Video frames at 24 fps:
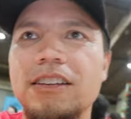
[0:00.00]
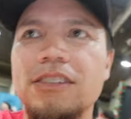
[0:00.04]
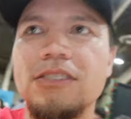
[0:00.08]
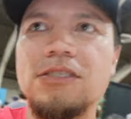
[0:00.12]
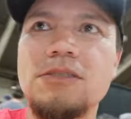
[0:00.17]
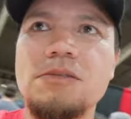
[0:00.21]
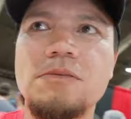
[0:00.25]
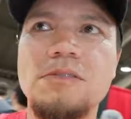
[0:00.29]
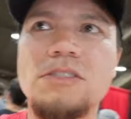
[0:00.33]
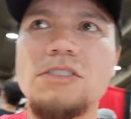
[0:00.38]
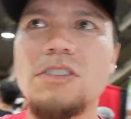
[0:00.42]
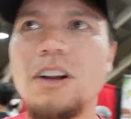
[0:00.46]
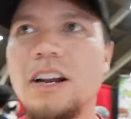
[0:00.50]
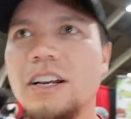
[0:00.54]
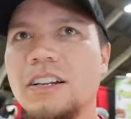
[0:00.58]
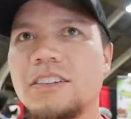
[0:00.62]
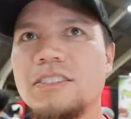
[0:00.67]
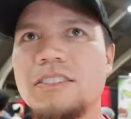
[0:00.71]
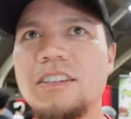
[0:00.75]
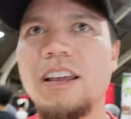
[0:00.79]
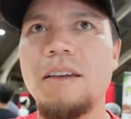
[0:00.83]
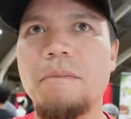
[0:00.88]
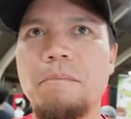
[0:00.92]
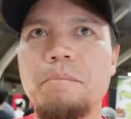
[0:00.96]
he's trying
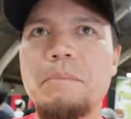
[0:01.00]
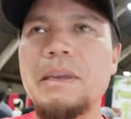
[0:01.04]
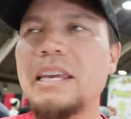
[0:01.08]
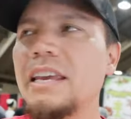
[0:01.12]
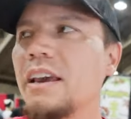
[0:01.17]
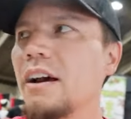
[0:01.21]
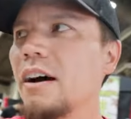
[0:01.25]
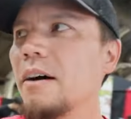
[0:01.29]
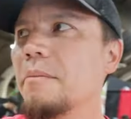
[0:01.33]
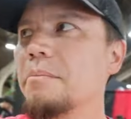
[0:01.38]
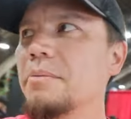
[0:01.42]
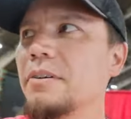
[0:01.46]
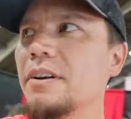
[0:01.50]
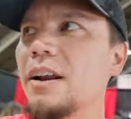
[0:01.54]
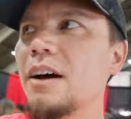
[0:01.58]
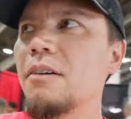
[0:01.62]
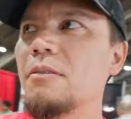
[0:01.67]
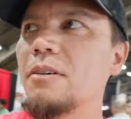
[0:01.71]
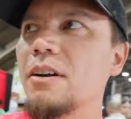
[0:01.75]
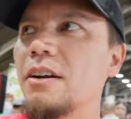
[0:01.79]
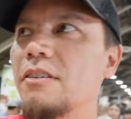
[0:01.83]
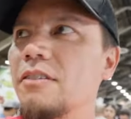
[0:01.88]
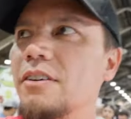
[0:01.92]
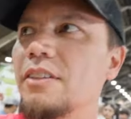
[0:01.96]
to set me up,
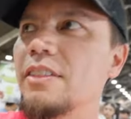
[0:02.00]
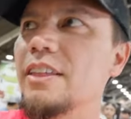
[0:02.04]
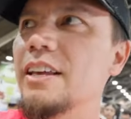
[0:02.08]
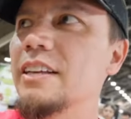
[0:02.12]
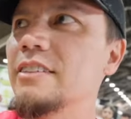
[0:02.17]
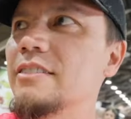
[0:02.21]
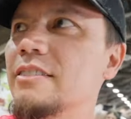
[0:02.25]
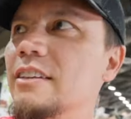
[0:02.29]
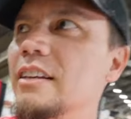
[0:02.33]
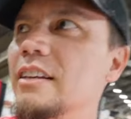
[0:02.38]
not whatever this is.